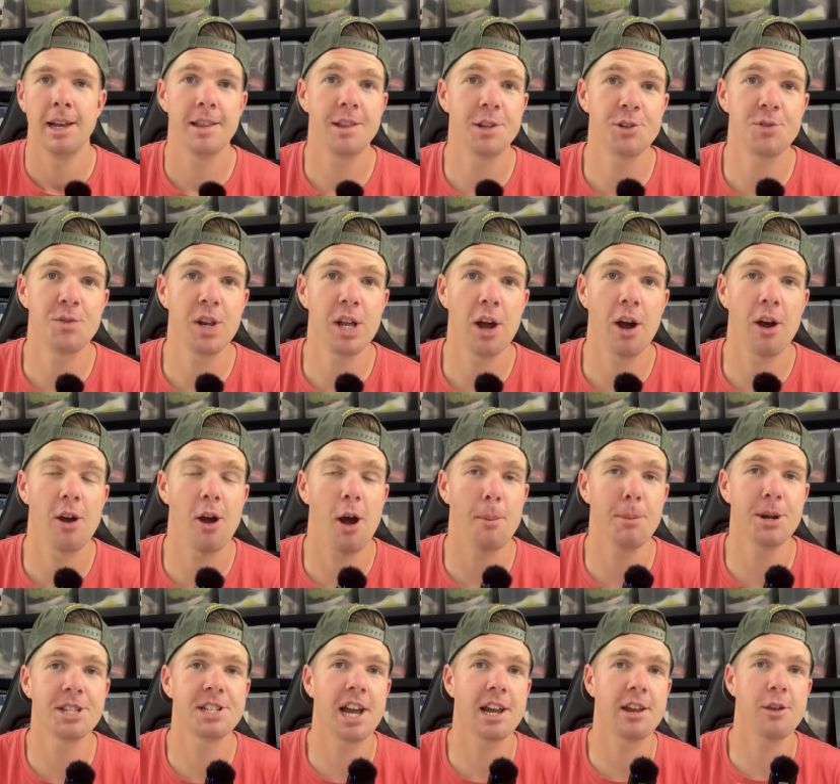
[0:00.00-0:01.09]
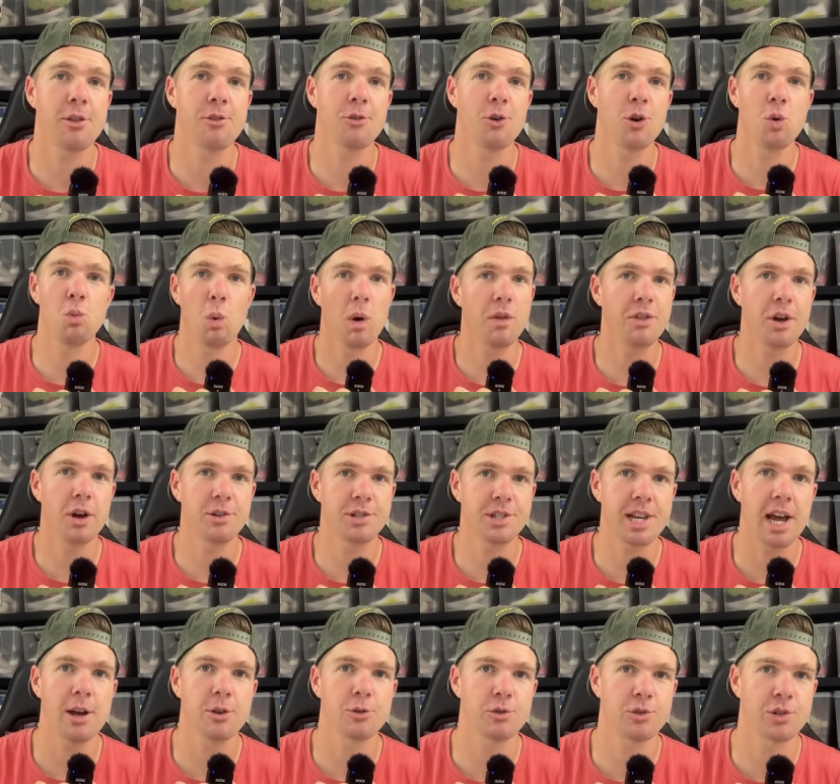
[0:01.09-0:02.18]
In this video, I'm going to take you through what those
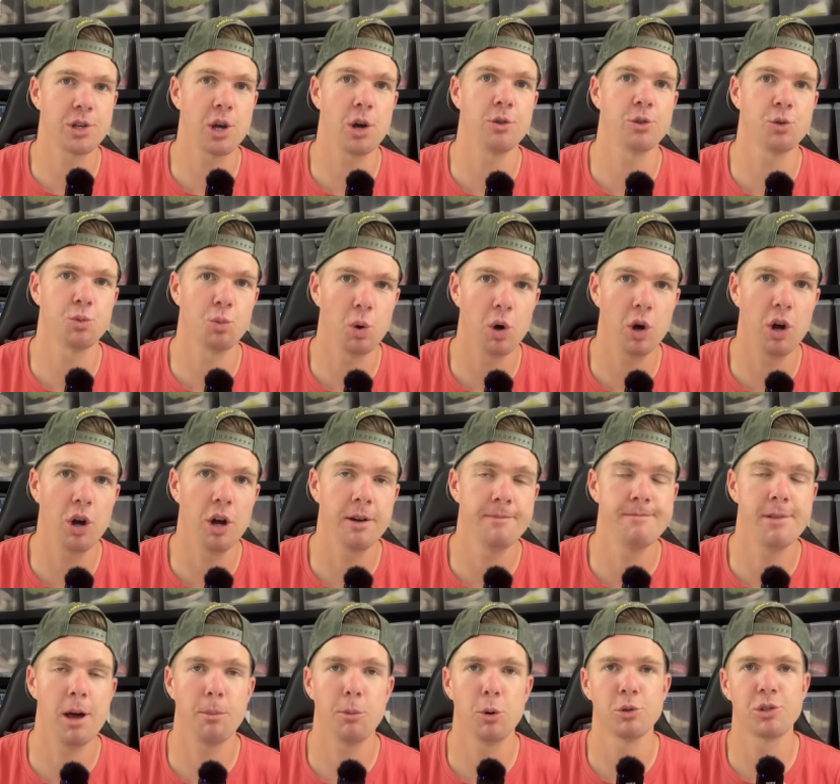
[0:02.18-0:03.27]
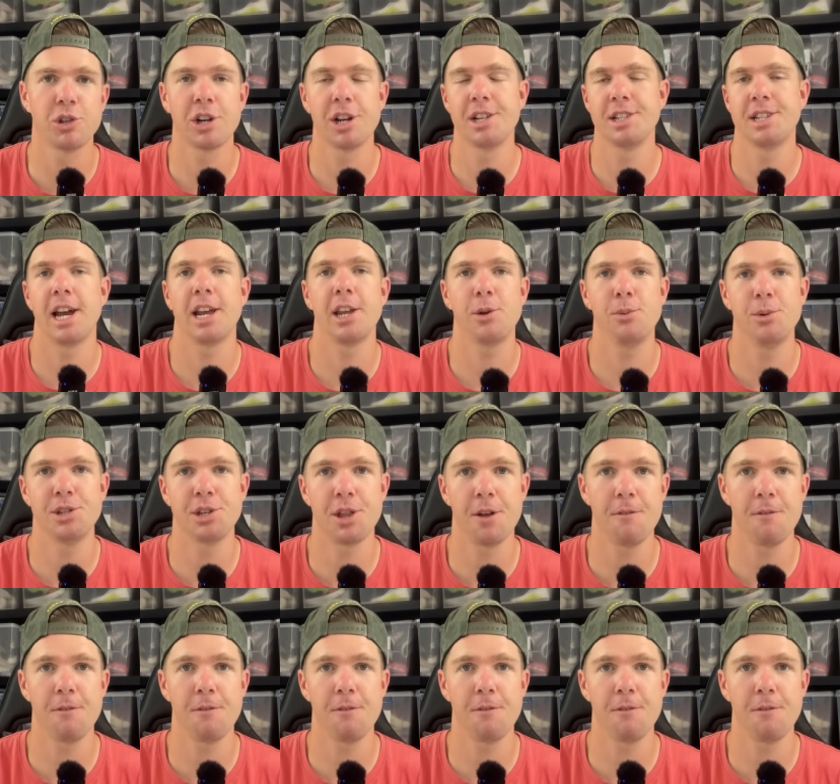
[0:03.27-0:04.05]
sales results were. I'm also going to take you into